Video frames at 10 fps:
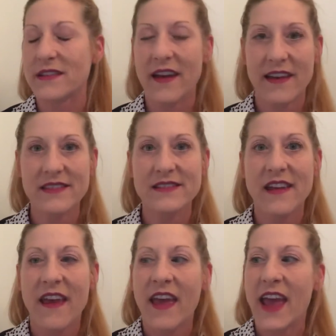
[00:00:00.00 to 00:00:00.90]
test,
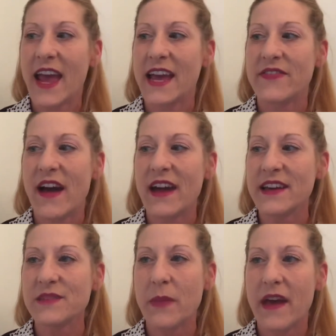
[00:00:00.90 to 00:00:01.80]
and that
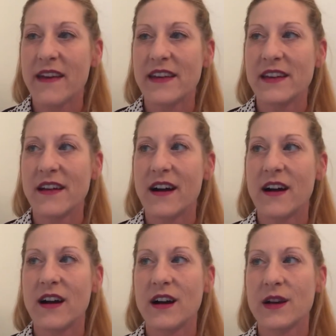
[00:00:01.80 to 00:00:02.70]
has been
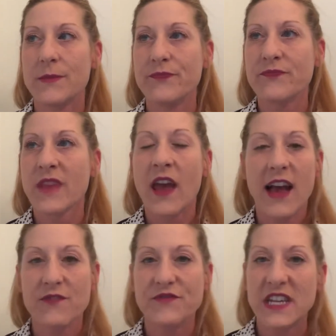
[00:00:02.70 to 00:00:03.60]

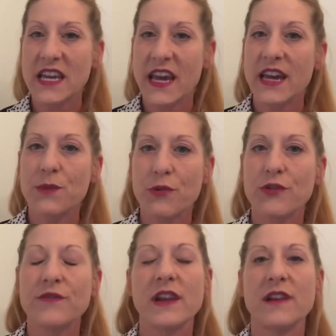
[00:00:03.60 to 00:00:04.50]
FDA
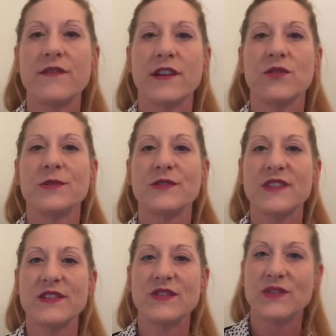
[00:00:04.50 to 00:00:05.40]
approved and available
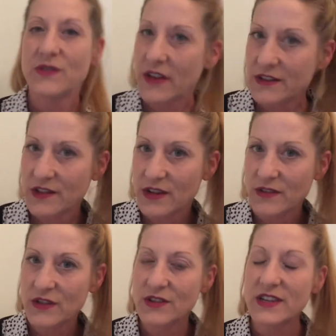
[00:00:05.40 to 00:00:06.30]
since
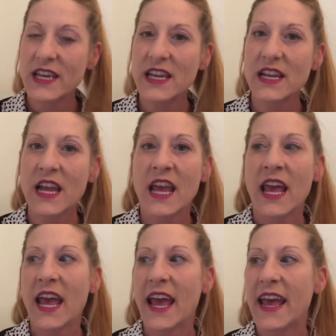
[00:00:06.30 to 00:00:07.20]
2013,
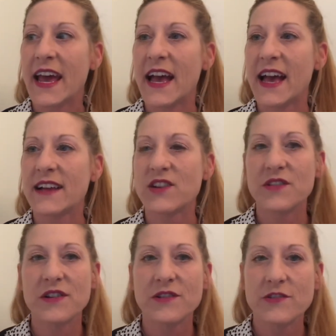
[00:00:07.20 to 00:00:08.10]
and
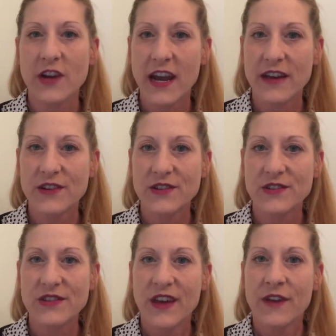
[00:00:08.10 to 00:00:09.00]
clinical
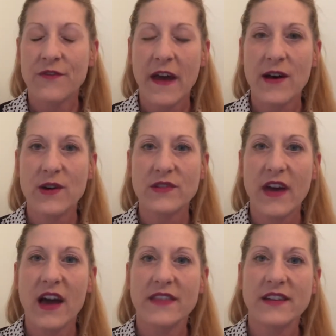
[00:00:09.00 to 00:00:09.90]
trials found
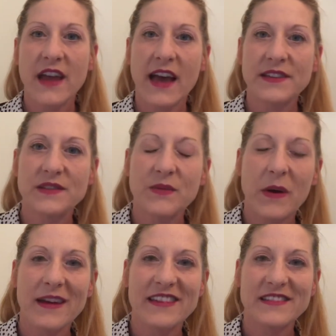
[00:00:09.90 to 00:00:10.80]
that the test
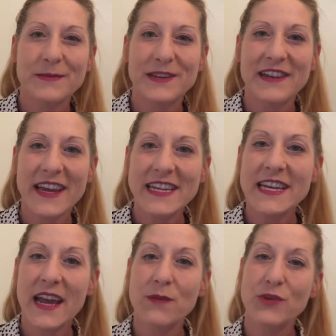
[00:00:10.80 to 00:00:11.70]
was up to
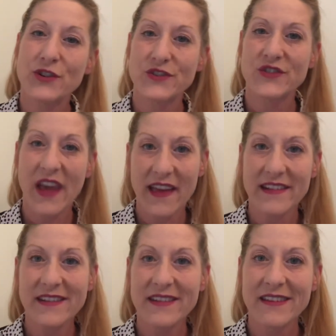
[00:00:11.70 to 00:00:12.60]

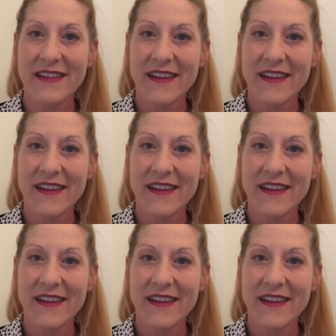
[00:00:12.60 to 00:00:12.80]
99%